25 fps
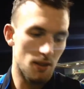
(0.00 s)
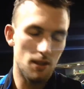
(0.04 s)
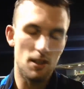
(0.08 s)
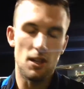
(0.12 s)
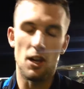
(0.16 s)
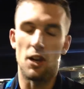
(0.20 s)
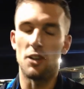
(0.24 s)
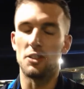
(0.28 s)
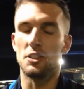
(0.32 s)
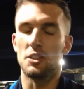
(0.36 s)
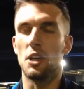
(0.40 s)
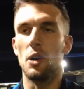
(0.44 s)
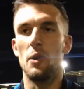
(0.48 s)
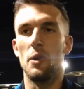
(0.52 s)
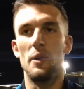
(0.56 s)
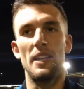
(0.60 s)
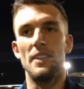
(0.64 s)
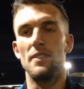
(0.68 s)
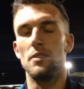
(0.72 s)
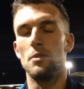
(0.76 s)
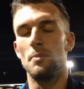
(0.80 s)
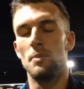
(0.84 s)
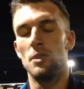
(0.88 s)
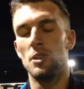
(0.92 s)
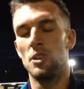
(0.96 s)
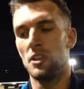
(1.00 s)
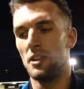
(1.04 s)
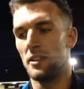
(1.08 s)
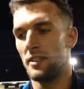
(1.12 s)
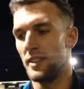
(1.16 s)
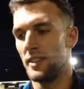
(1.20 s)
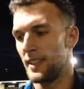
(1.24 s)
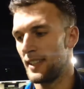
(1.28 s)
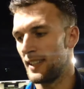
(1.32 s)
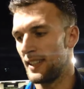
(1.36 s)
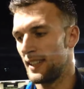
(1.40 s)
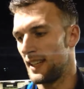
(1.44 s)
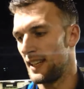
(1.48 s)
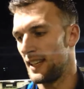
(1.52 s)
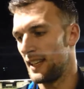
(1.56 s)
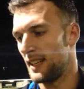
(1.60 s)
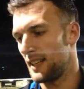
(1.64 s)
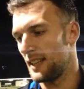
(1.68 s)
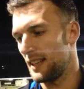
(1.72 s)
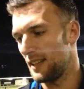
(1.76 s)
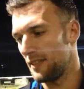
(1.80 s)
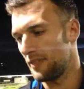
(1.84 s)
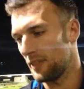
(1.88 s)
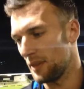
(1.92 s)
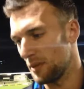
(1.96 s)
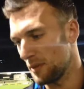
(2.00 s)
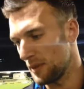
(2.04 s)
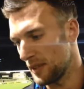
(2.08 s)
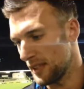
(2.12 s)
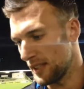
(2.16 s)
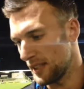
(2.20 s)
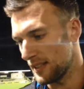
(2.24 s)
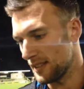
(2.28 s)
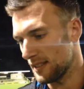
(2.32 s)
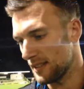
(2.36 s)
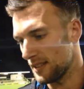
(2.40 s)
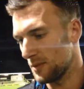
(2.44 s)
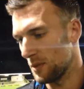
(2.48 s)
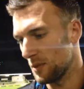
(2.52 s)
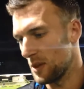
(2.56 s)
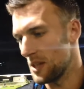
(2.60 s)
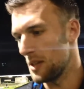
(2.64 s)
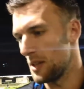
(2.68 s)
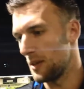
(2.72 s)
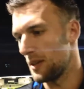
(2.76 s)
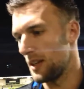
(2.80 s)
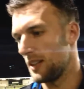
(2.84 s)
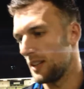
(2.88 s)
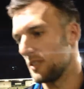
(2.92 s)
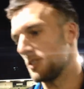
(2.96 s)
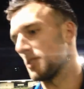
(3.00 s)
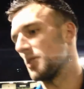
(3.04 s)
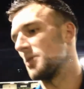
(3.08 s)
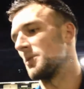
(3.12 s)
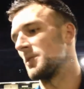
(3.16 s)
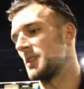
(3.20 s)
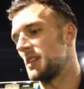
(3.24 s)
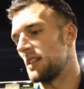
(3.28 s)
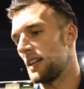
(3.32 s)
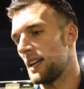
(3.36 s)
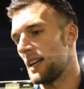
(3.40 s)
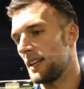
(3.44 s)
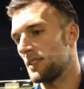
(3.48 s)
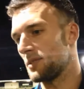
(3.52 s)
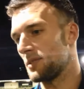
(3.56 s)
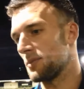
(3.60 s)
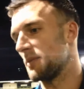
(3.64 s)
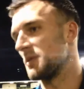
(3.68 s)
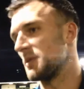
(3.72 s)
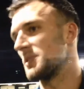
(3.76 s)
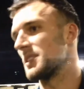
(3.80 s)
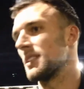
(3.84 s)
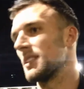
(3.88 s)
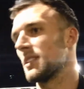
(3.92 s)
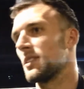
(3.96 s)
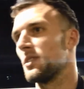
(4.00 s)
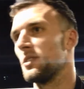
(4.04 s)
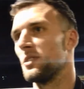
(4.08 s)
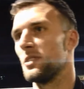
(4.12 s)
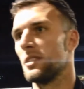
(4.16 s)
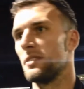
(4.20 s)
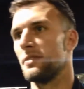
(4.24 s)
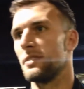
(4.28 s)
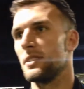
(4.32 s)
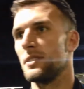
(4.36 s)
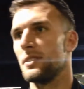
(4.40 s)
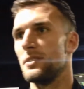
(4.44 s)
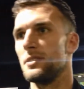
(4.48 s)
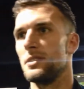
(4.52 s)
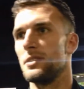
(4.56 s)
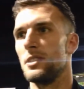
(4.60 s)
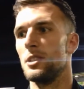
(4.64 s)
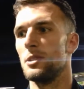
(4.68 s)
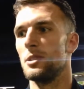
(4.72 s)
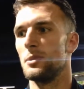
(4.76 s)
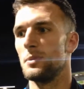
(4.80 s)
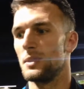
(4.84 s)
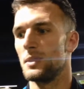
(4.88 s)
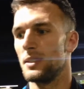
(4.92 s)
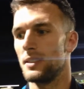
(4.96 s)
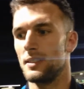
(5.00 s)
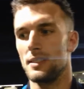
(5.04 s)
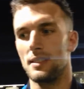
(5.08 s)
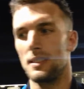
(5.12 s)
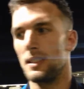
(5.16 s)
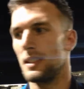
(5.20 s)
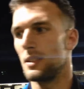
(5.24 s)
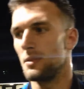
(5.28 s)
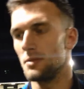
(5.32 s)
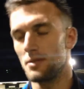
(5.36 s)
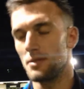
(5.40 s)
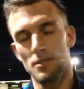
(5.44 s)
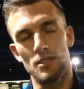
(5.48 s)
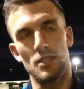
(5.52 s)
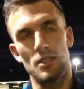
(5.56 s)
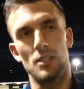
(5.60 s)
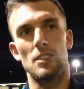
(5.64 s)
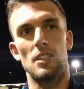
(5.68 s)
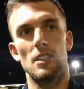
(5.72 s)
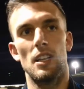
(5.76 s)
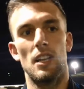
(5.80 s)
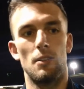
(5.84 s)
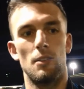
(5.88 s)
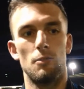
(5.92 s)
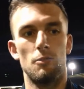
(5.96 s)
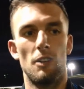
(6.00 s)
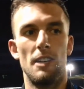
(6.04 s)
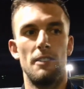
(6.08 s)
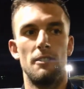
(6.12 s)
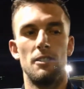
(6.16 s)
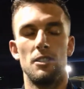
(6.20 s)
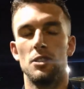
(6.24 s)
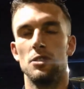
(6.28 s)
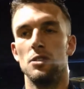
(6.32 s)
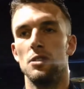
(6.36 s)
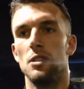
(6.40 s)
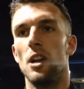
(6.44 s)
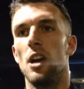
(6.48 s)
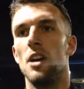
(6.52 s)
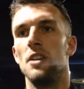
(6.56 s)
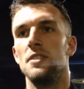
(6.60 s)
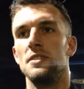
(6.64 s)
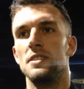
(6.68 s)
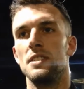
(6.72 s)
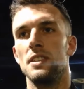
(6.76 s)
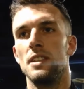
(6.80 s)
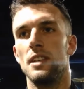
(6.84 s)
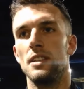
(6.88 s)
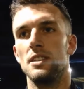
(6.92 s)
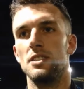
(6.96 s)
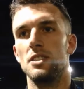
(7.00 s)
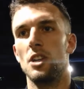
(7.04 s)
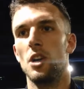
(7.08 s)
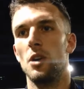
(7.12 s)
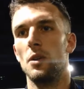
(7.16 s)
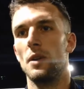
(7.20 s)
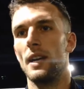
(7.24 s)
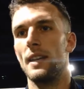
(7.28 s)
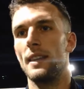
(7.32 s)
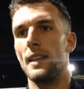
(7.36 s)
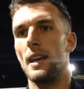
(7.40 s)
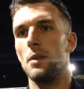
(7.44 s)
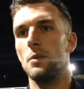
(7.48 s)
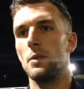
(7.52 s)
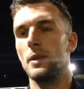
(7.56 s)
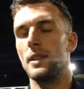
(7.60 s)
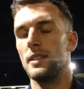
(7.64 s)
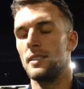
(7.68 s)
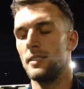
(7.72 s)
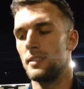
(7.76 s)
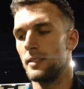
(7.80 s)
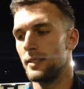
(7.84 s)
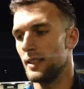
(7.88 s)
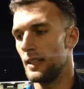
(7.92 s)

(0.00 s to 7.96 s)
got us going even more. And uh, I think we, one of the, I told one of the lads when we was at the corner, I think it was Nobes, and he was just like rearing us all on to, to go get that winner.